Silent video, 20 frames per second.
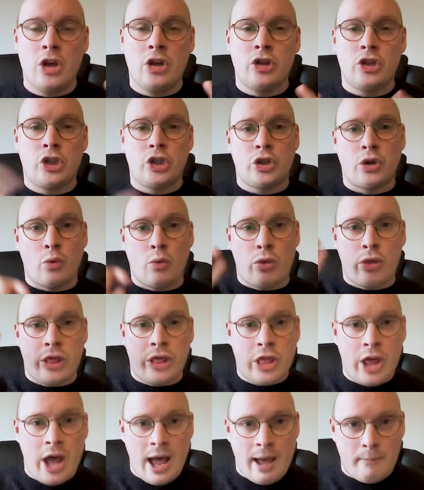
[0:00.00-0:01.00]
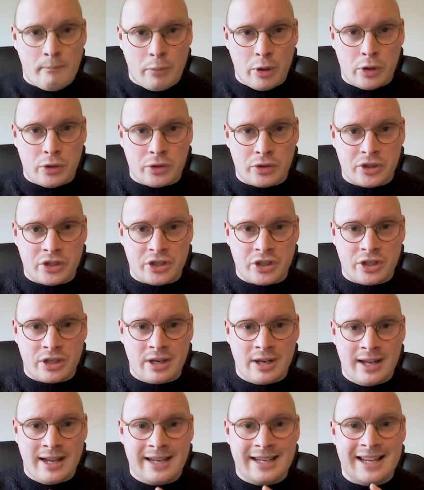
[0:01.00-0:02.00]
so that person
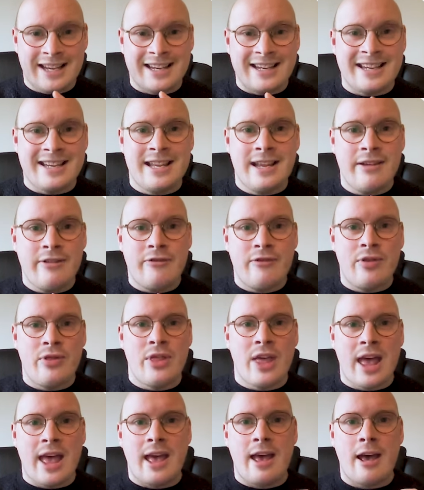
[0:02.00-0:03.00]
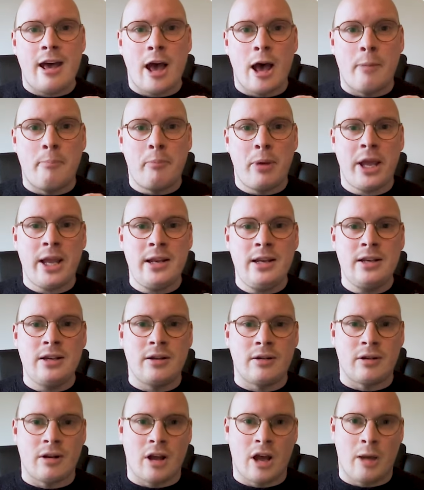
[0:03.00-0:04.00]
can give their
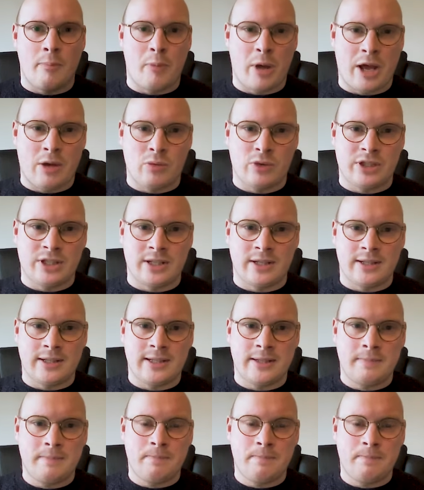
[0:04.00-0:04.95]
opinion about it.